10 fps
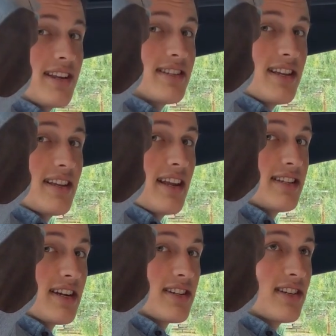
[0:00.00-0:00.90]
is
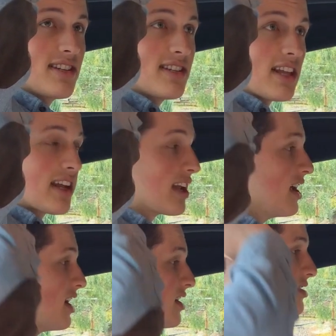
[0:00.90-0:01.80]
touching the ceiling.
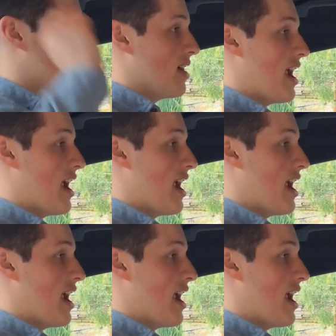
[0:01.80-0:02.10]
So,